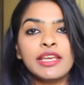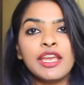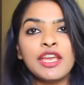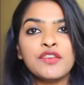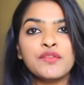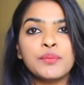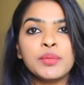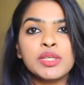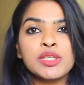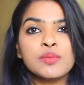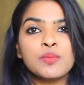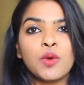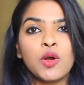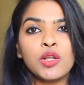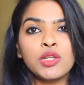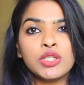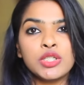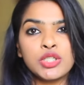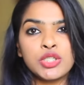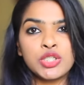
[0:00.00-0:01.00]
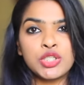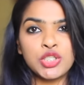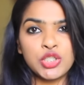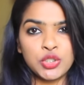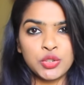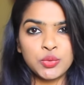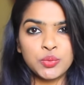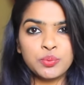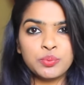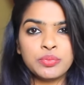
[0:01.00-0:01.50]
he gave me a small
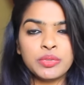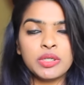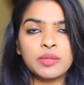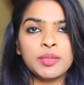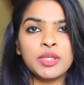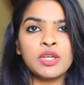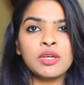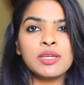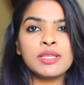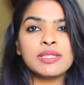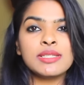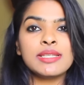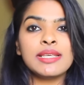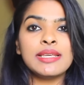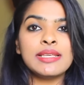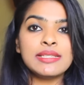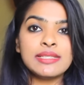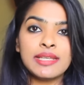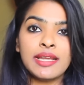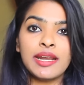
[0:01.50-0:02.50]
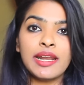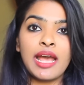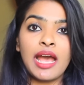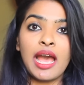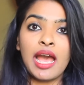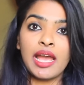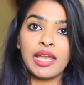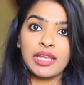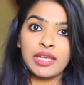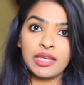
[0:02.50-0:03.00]
tube because he said
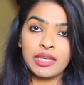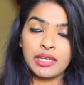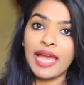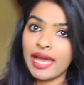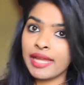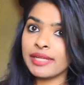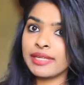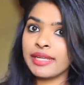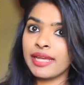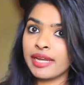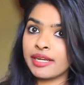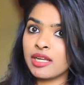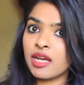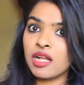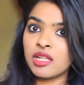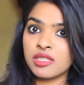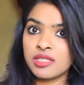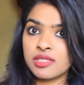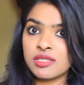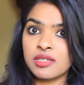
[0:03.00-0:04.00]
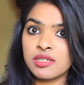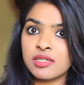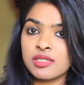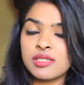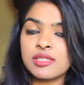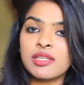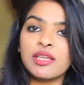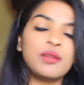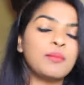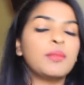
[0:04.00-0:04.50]
I can get
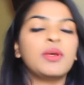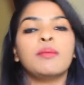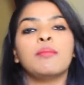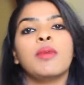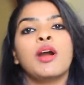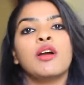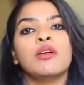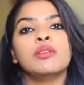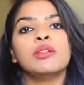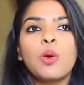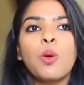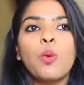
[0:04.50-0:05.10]
ulcers in my mouth.